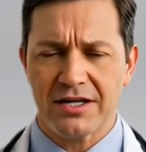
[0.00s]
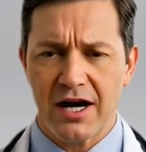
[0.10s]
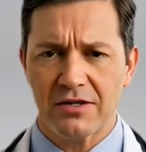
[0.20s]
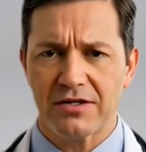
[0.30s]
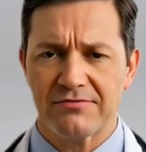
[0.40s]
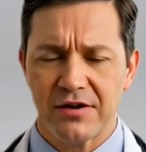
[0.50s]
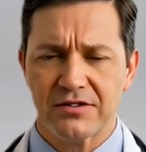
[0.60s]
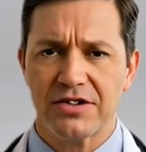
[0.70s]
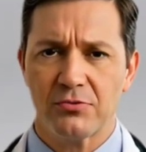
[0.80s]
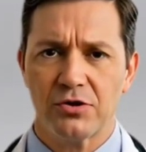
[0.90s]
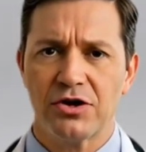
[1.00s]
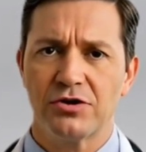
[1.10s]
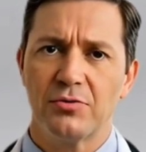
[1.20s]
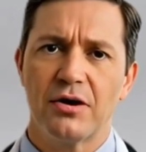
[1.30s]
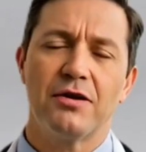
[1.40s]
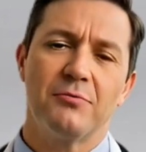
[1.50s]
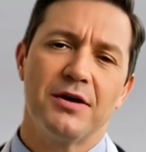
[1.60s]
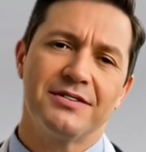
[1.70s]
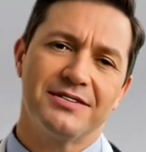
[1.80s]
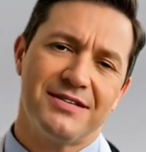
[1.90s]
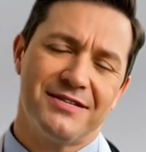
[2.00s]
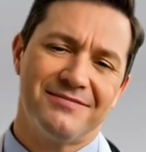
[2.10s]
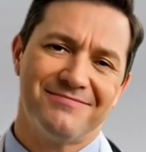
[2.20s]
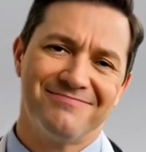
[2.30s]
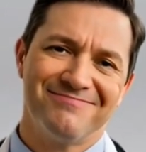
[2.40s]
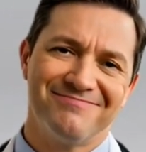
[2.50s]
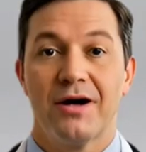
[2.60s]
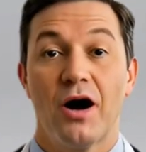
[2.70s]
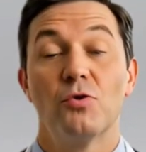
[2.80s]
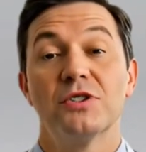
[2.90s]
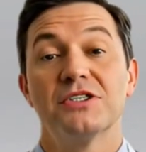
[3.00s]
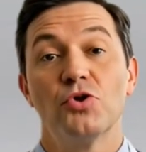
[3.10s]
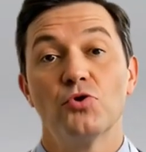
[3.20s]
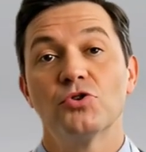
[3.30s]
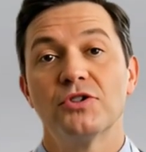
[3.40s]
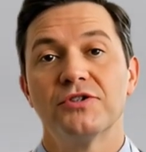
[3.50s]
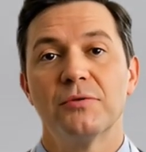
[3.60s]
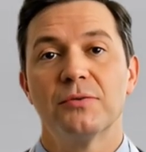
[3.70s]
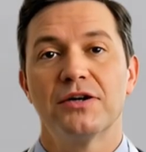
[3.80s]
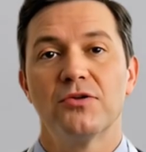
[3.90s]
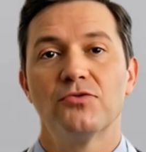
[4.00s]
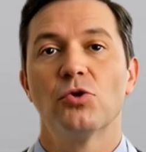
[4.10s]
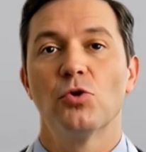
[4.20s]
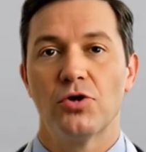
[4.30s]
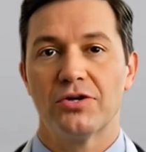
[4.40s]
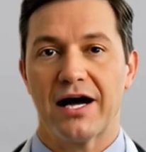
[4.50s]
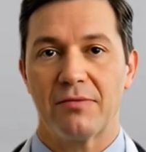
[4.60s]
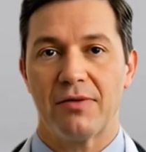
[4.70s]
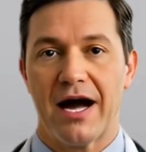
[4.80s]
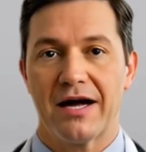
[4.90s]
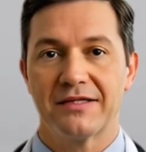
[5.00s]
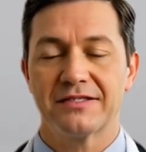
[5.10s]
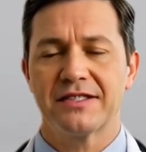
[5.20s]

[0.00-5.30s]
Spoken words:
These mistakes can place excessive pressure on the knee joint, potentially causing pain or even